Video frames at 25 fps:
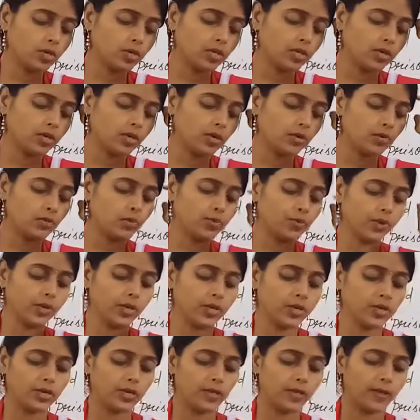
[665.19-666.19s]
clear out
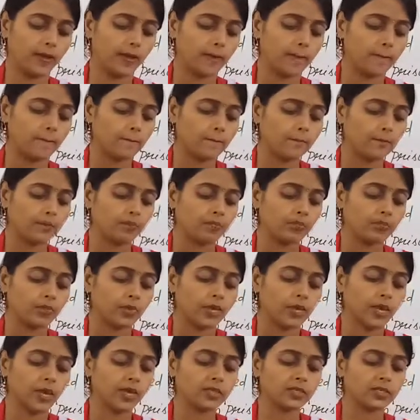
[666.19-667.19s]
quickly.
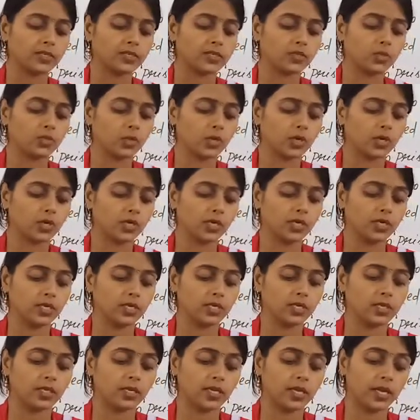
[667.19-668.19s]
Exit Joe
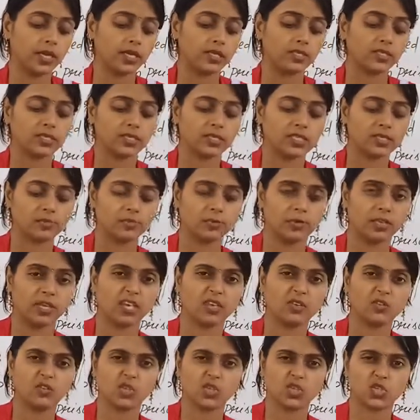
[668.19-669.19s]
hurriedly. Then Alice is
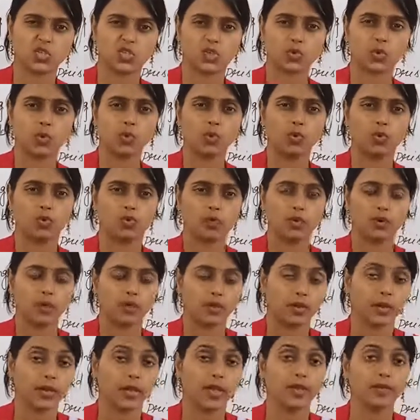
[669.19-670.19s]
speaking, just
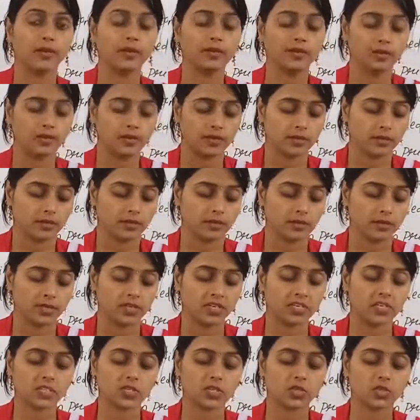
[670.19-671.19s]
go. And
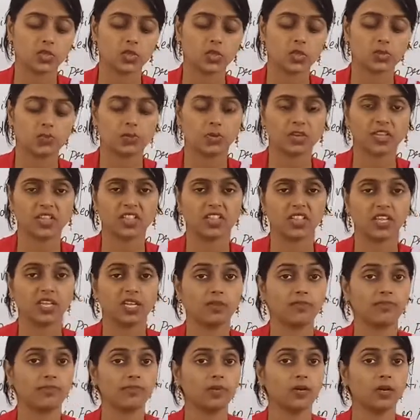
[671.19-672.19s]
he's also speaking that
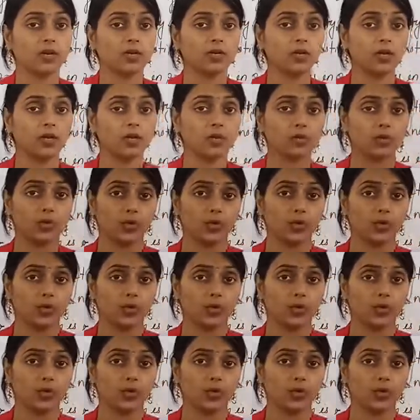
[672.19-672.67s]
if you are not